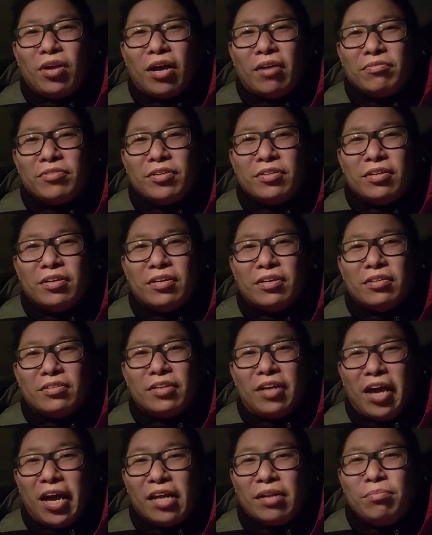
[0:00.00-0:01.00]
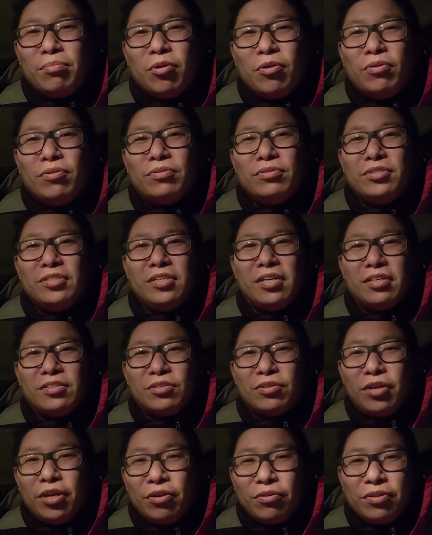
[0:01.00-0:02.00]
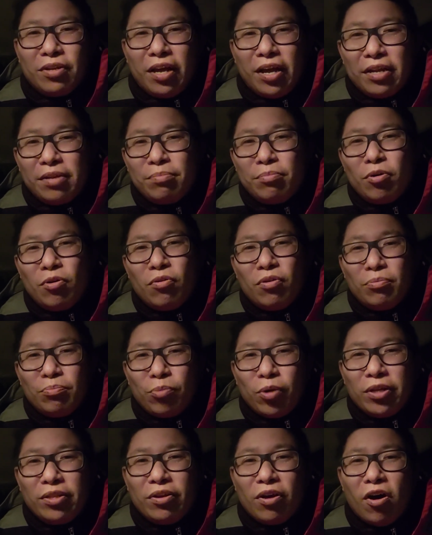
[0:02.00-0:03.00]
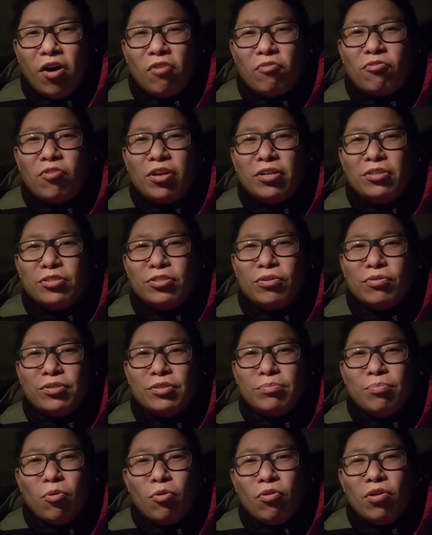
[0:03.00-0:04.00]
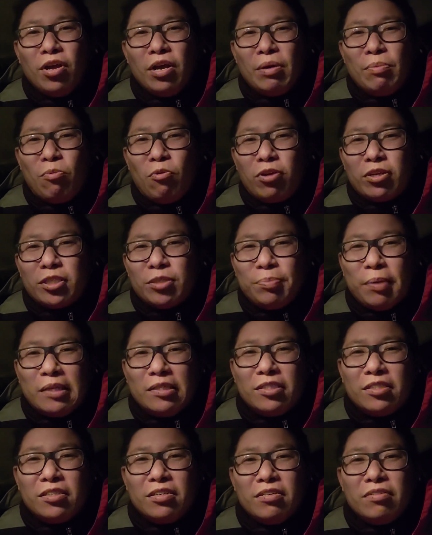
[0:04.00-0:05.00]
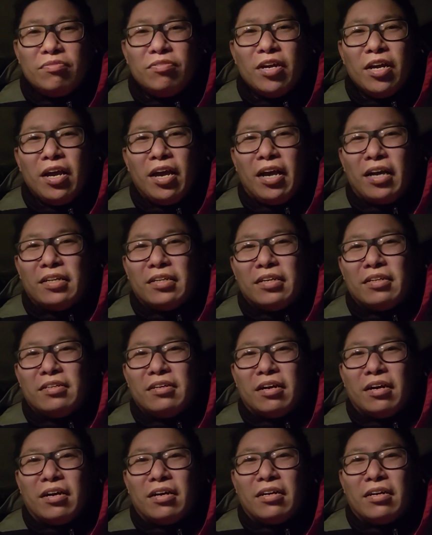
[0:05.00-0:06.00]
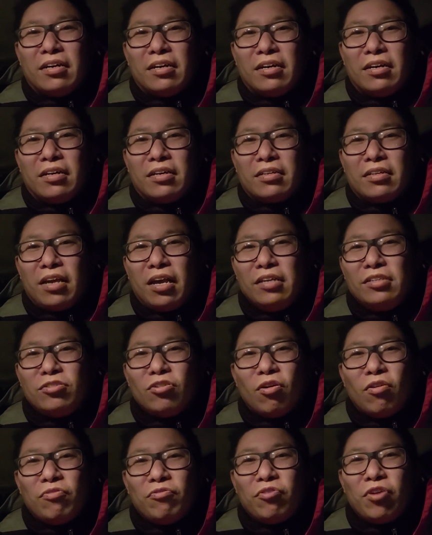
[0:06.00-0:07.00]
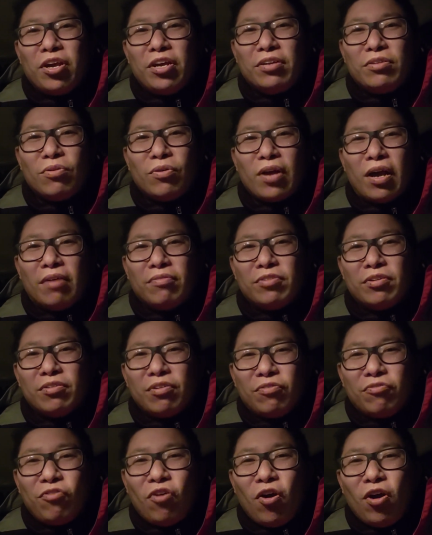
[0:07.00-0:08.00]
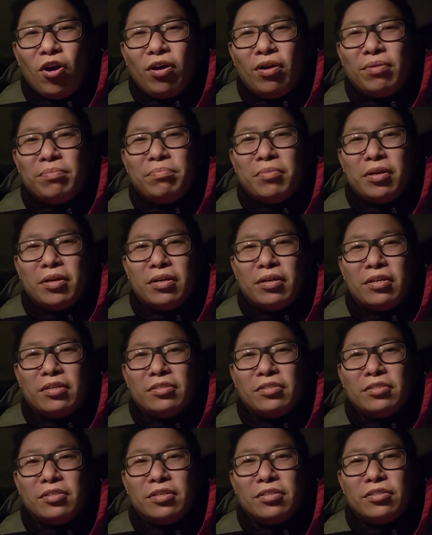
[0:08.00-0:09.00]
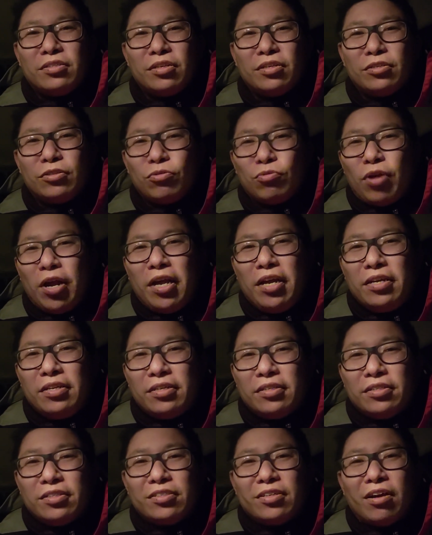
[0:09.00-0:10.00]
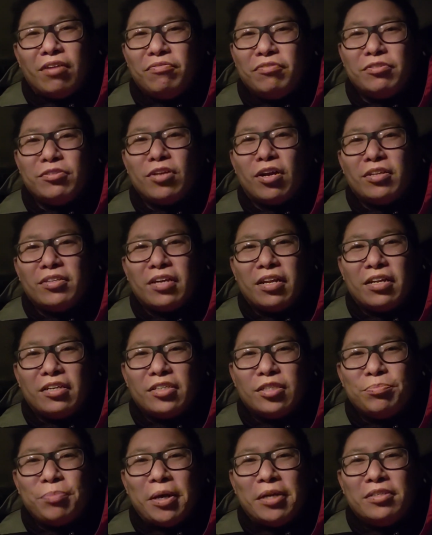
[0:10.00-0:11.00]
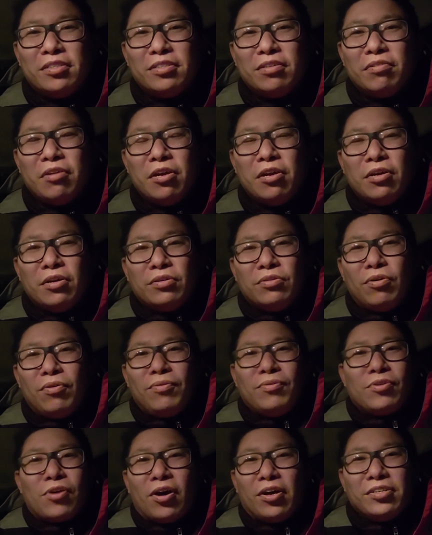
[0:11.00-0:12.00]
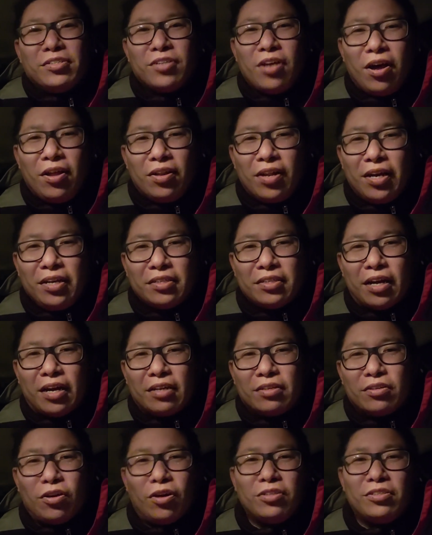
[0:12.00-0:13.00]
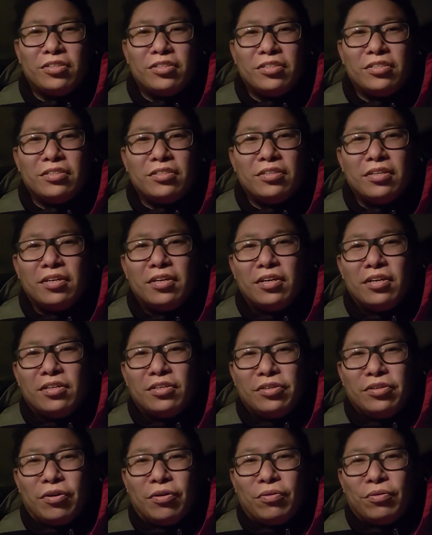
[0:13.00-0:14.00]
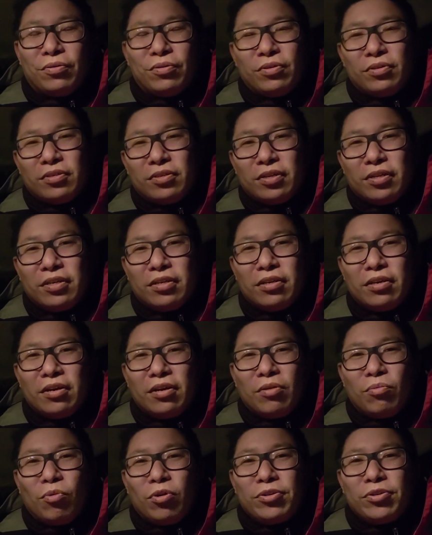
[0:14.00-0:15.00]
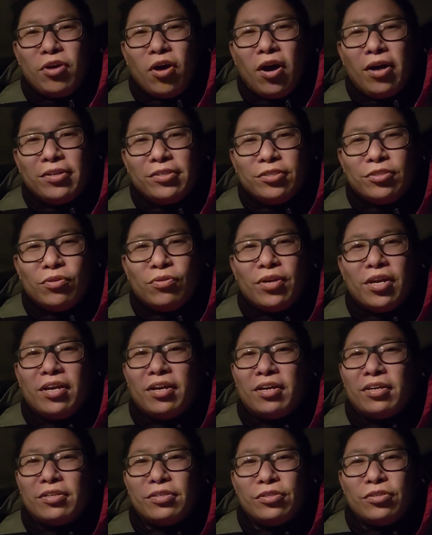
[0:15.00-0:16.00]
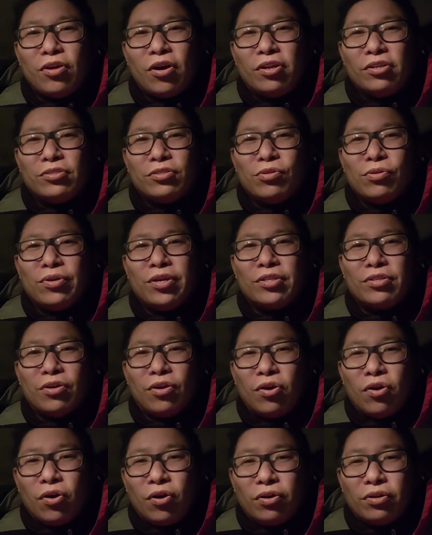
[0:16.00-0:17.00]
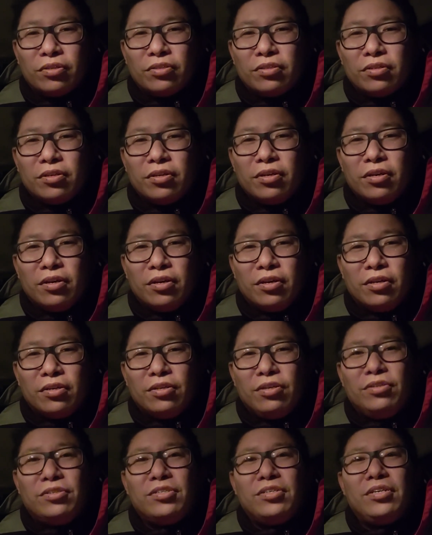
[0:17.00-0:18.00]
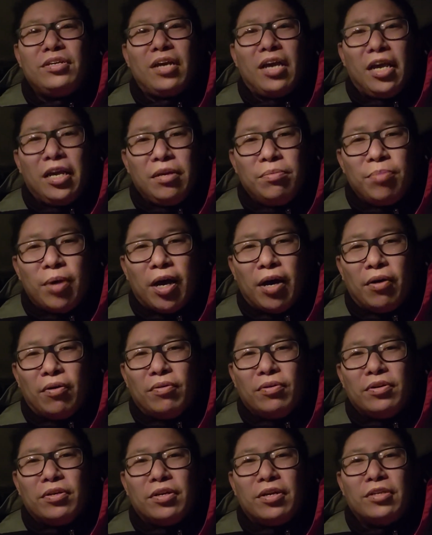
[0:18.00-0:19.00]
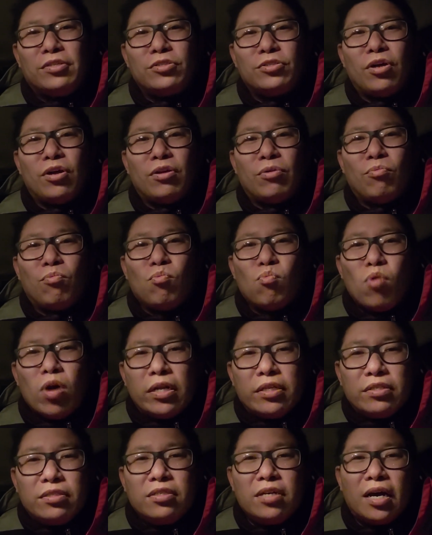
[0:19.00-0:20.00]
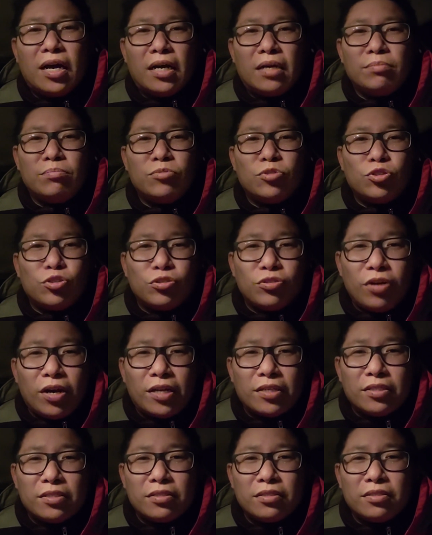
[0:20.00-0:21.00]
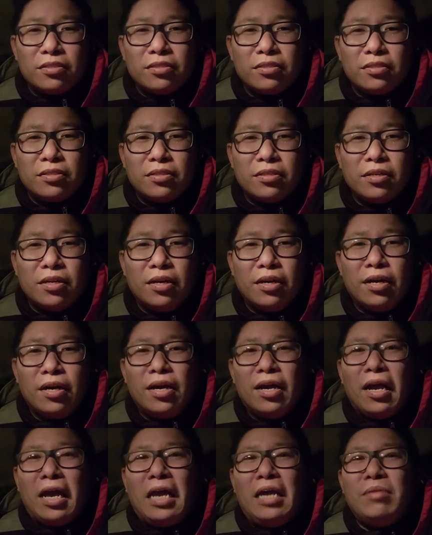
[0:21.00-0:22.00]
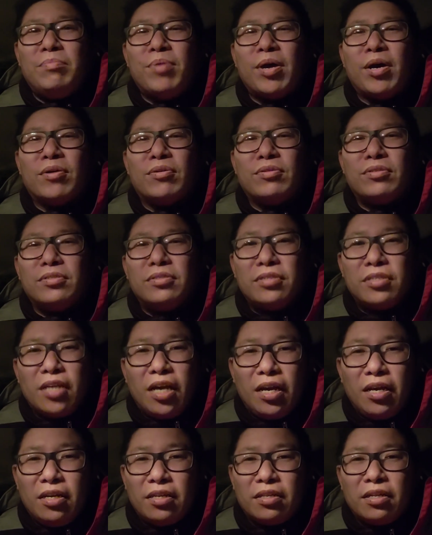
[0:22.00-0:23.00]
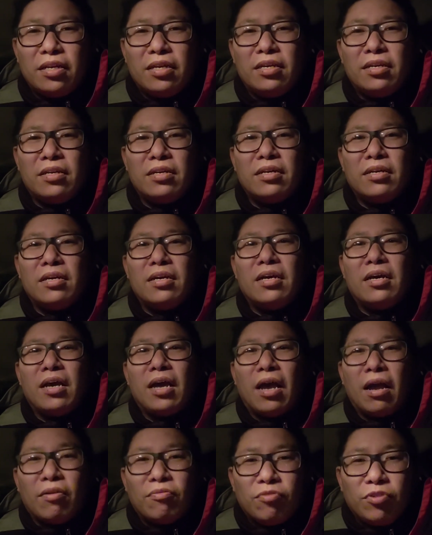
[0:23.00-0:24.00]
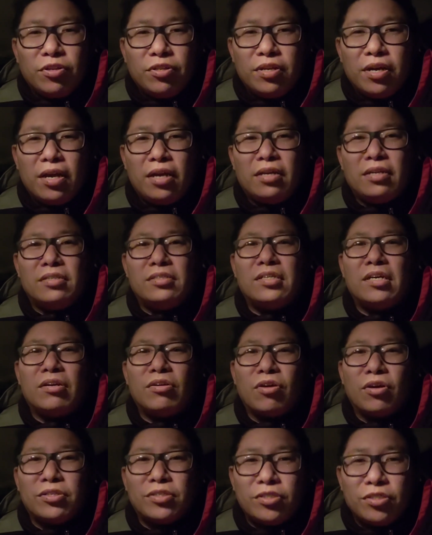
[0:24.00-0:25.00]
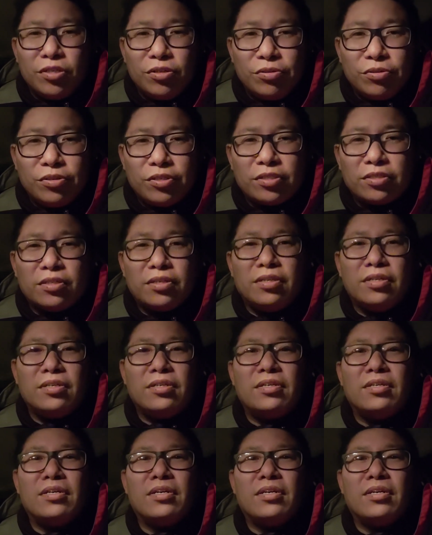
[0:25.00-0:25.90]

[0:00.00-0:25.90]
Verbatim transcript: after the, the animals. He has to kill the animal and bring the offering. So he's more more expensive. And then uh, Cain's uh, offering, look after the farm. Uh, it's, it's, it's grain and stuff. It's not that expensive. No, God is not like that. God doesn't, you know, like what God is looking at is God is look at the heart. You see, Abel, it's not a one-time trust. Abel daily, every day, he take God seriously.